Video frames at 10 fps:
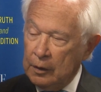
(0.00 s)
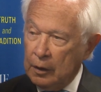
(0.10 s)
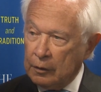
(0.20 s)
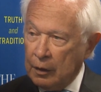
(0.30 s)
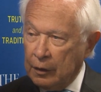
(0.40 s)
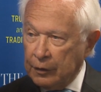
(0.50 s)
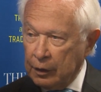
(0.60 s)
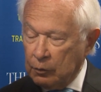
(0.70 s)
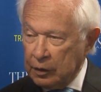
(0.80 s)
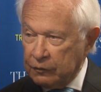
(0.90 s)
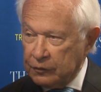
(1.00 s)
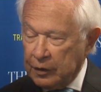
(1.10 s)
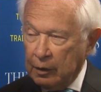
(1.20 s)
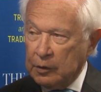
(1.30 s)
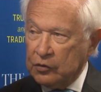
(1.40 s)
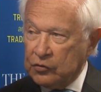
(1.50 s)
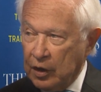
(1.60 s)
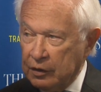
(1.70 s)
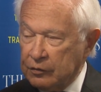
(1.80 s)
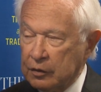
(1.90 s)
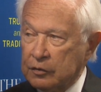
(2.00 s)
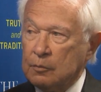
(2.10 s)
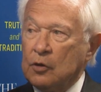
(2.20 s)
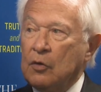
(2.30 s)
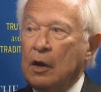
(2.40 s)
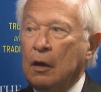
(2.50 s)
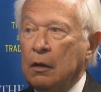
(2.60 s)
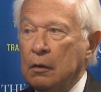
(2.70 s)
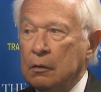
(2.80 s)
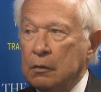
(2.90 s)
and then we've damaged, I think, the morale